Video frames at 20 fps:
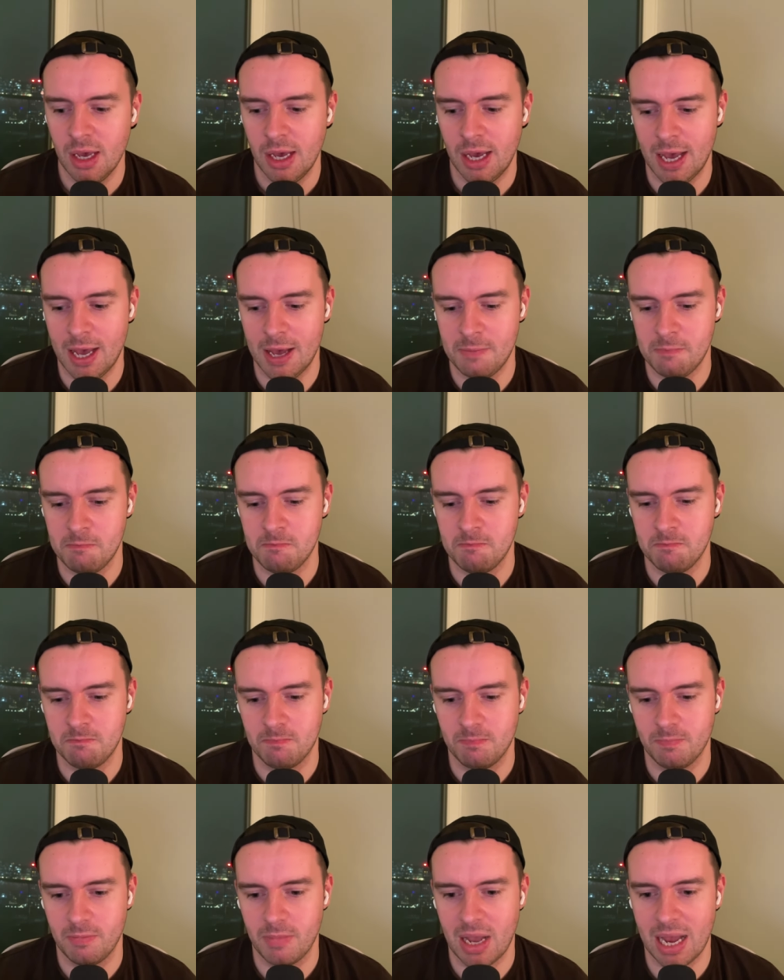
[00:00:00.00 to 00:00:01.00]
Um,
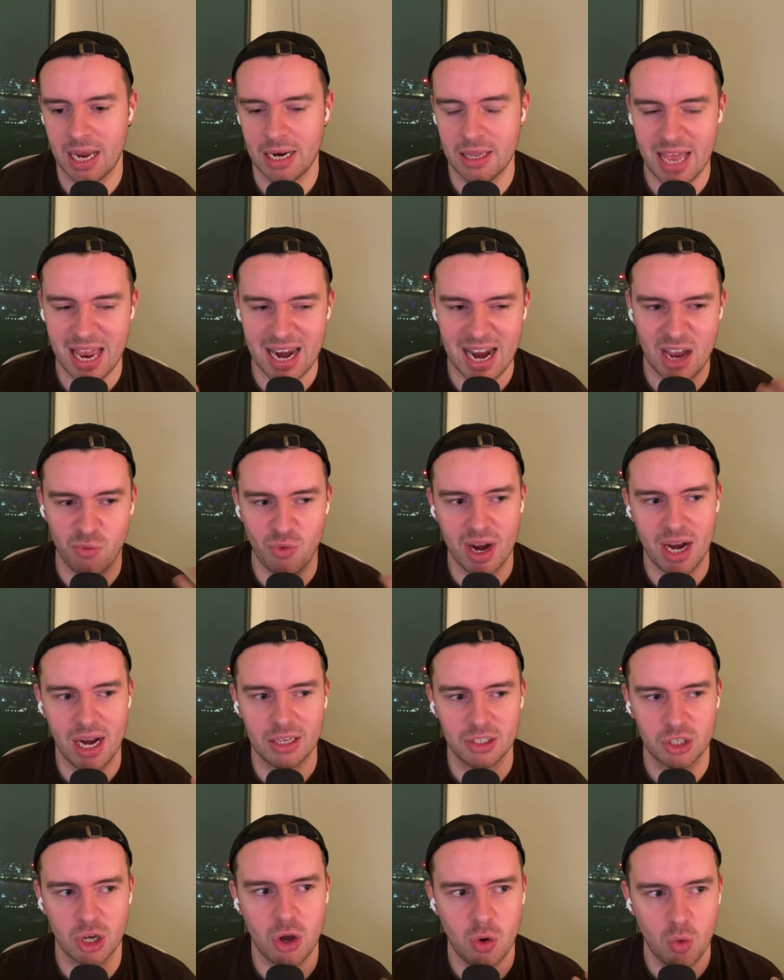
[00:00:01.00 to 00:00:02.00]
and then I
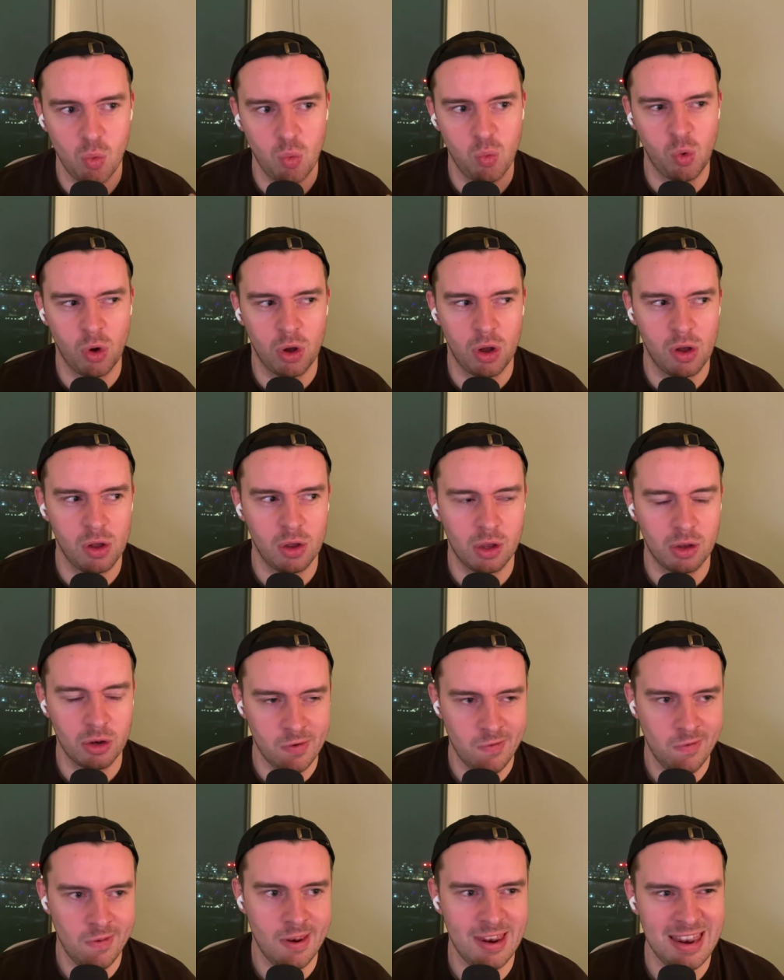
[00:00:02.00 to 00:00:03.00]
realized, oh, what
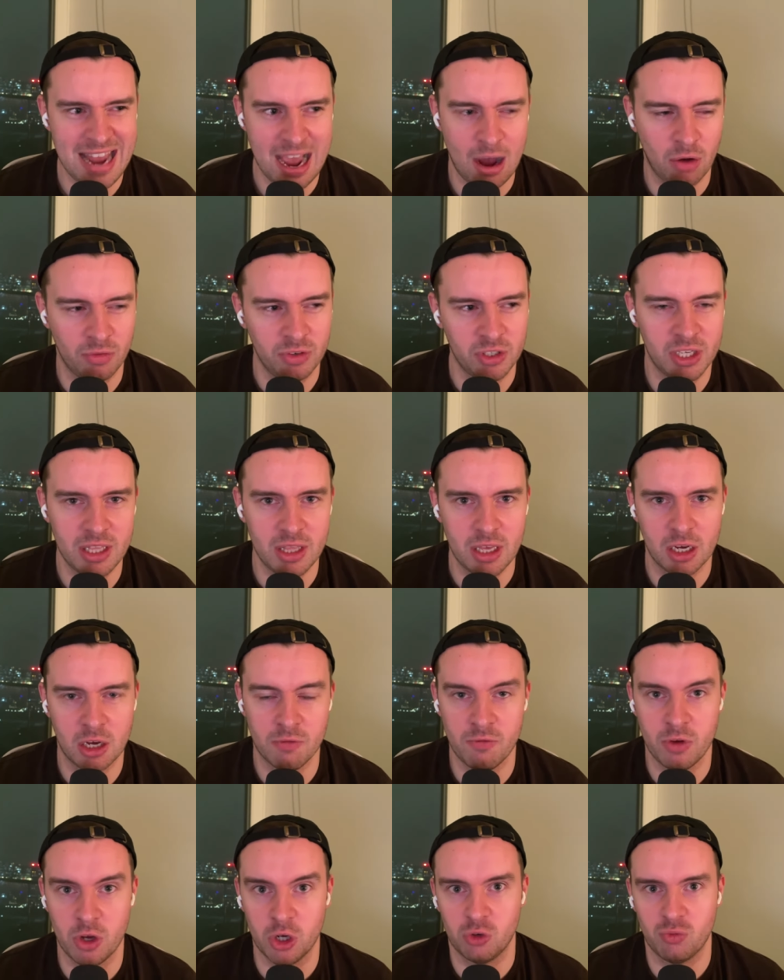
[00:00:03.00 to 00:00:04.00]
now? Obviously, the
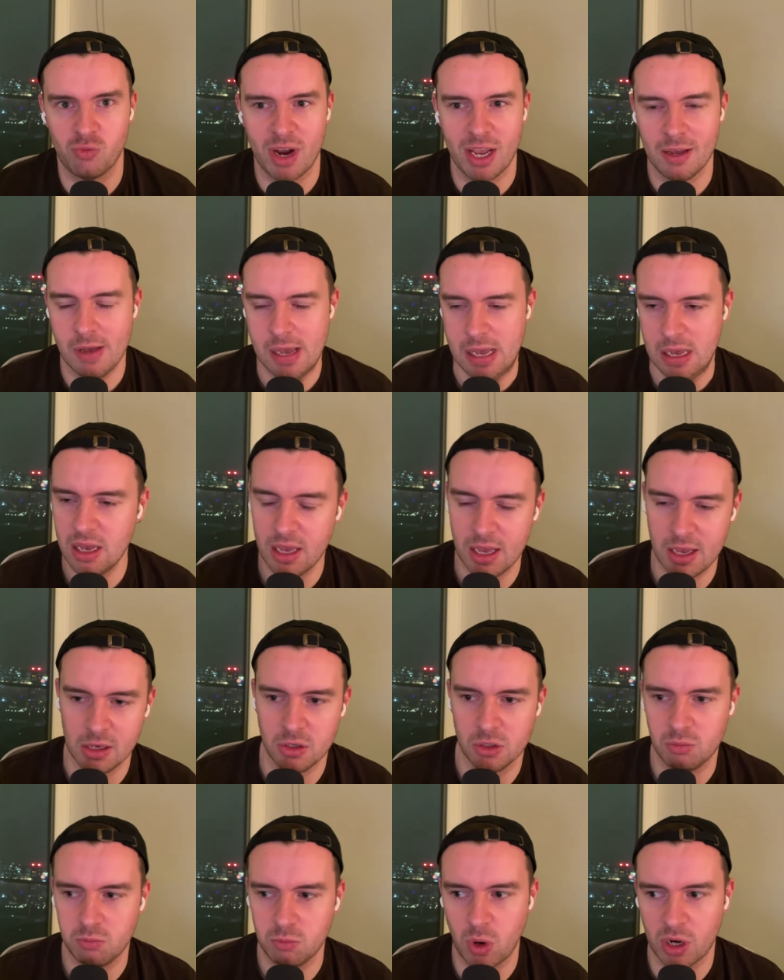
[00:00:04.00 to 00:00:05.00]
conversion rate
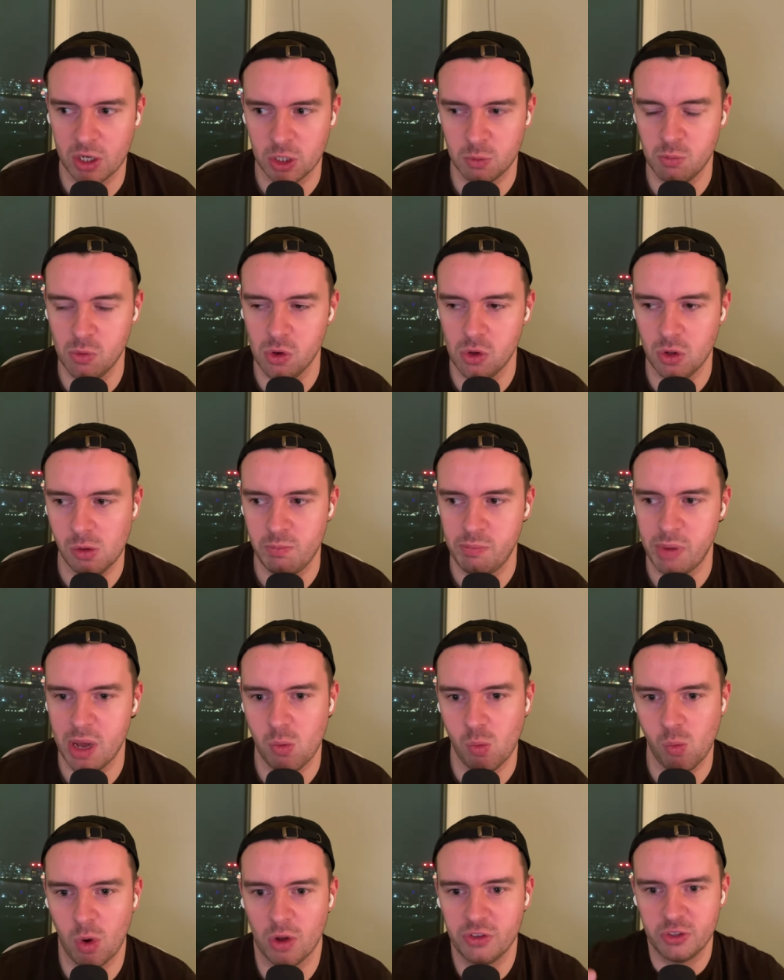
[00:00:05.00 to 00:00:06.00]
is quite small,
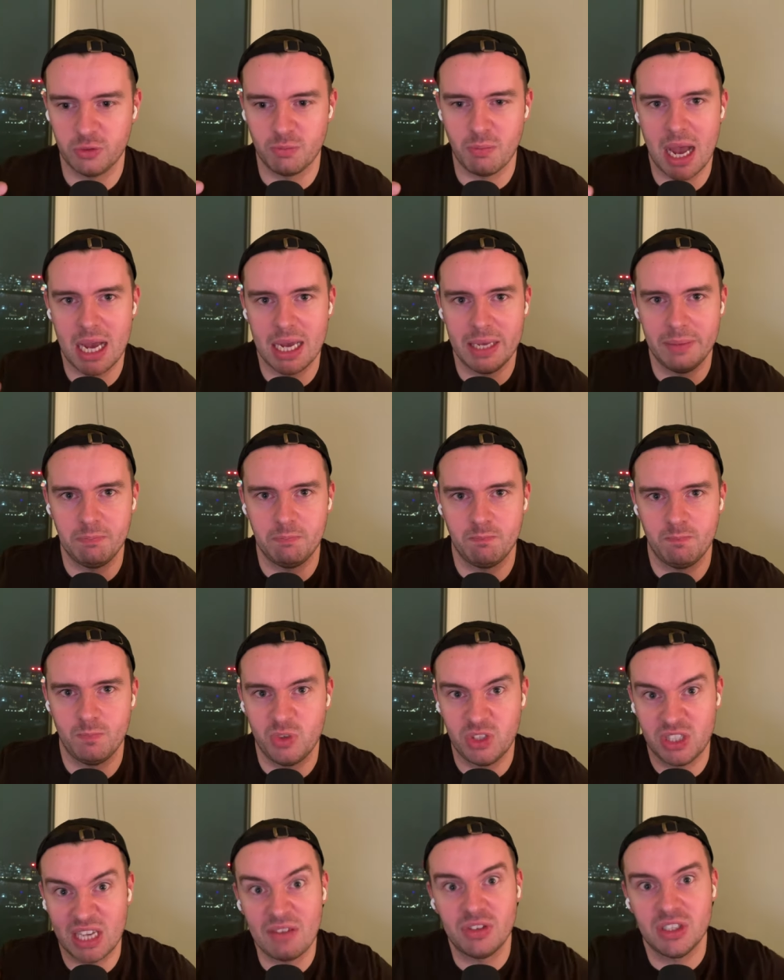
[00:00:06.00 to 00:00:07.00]
but what's my
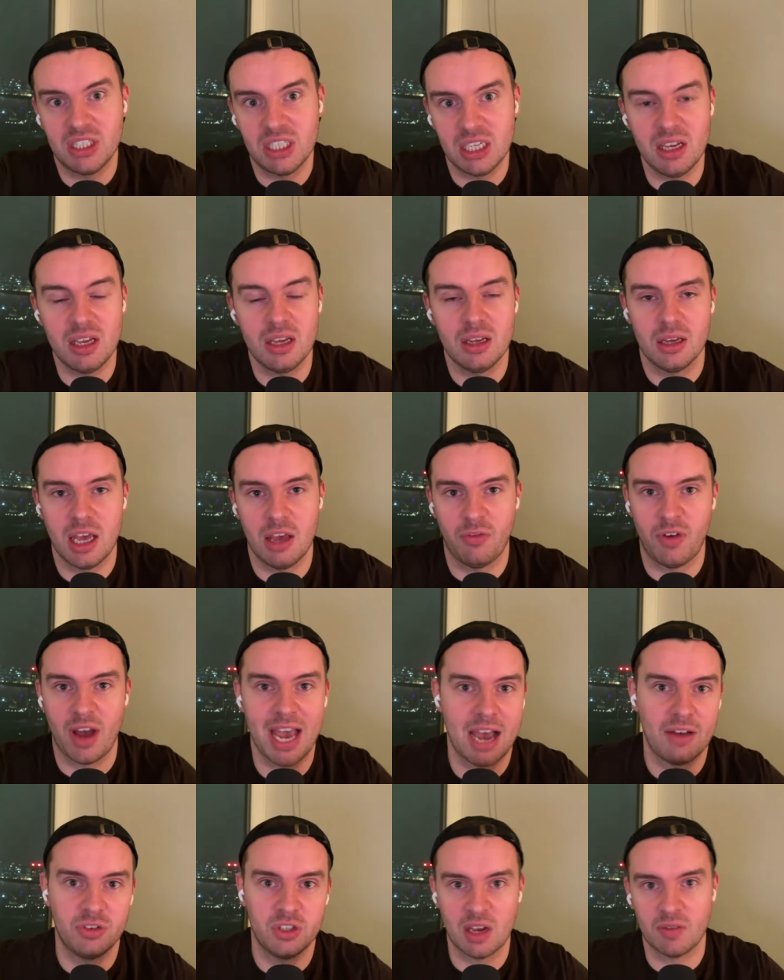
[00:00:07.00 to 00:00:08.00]
70? If I
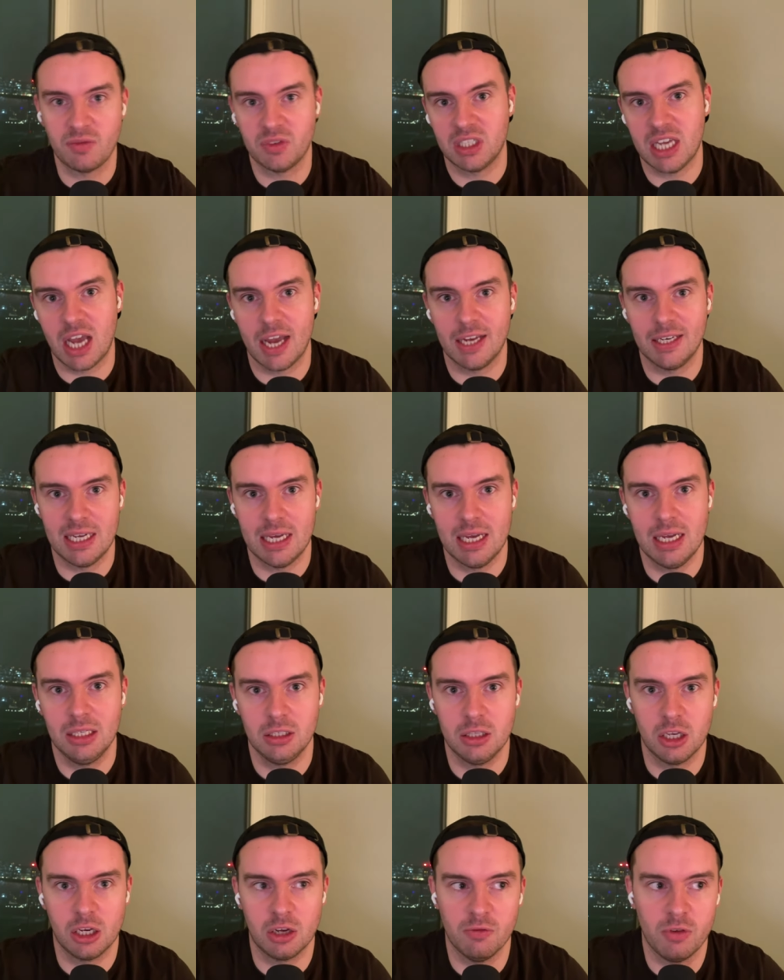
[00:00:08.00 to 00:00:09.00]
have 70 ideas
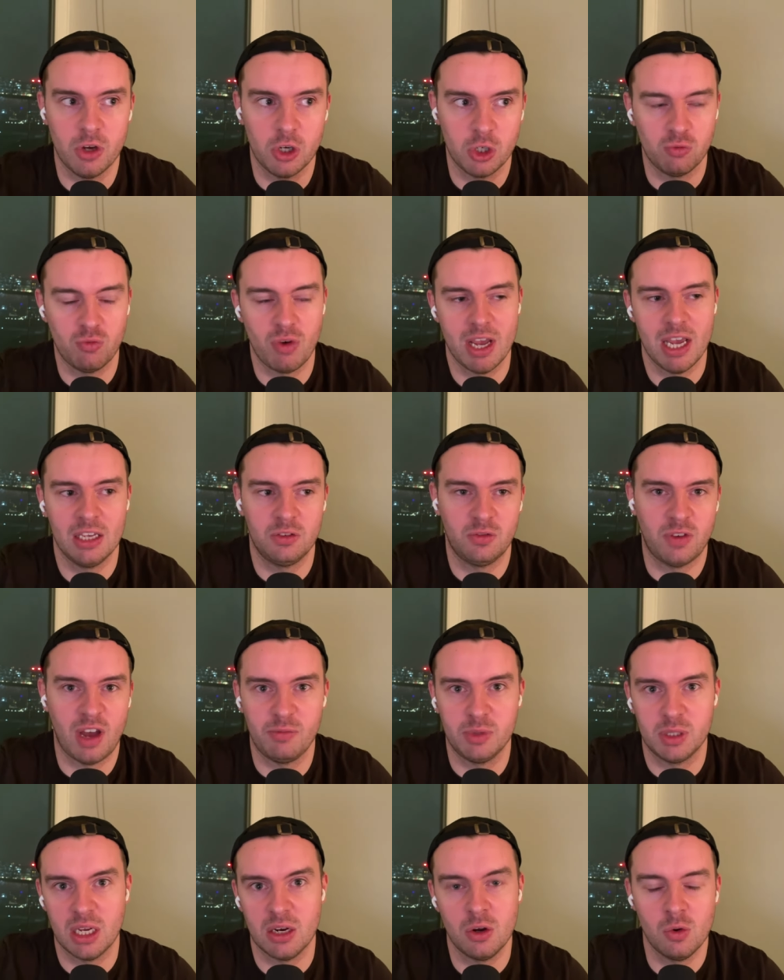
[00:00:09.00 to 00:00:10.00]
and the conversion rate is
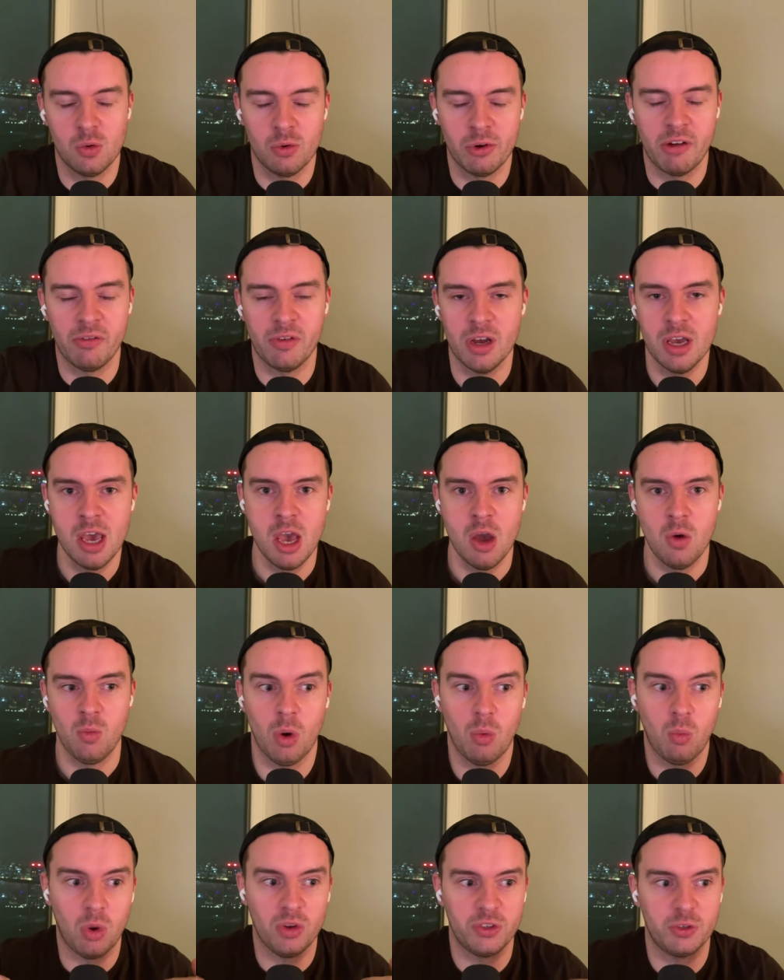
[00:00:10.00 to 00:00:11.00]
5% or whatever,
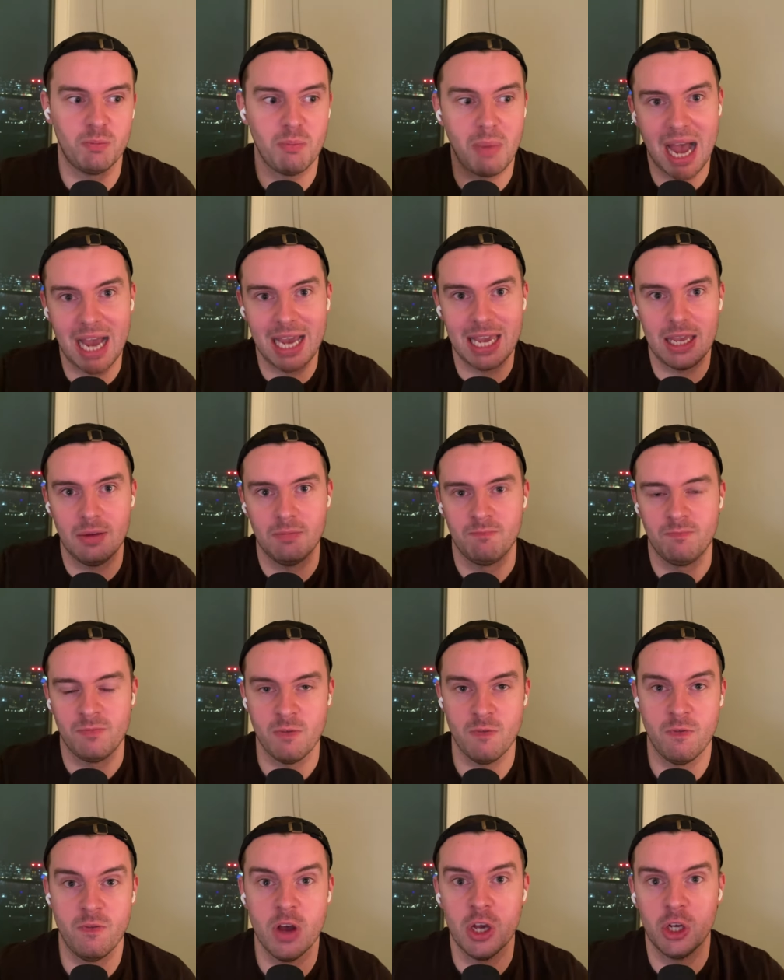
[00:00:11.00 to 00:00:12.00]
what, what's my
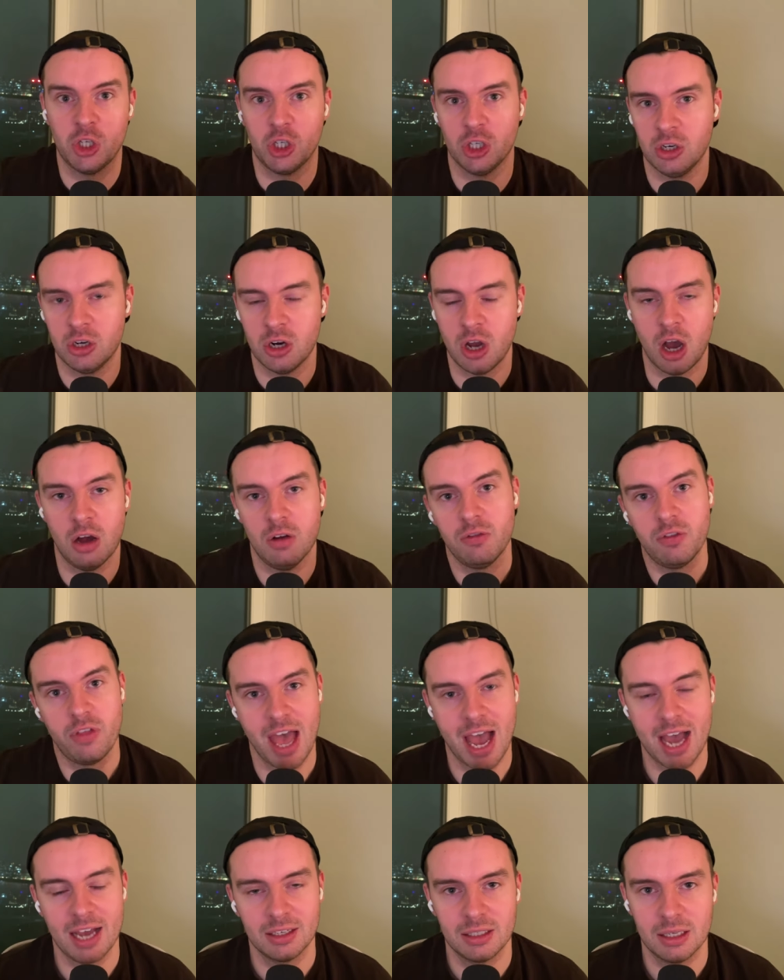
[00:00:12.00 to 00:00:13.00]
version of
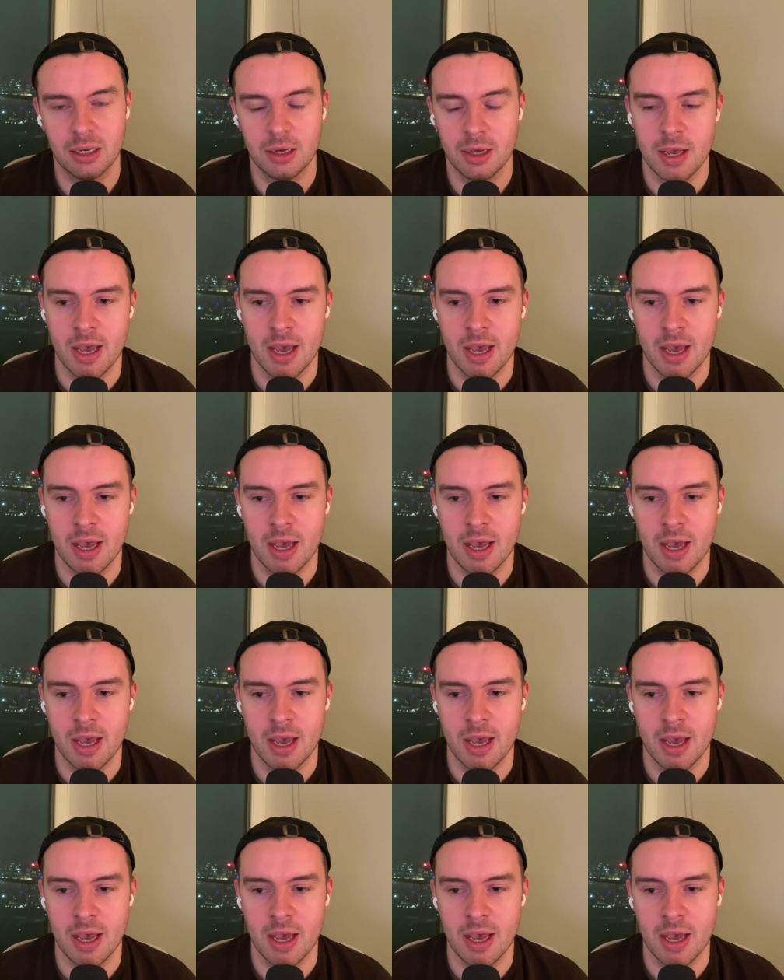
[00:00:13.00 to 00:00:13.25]
that?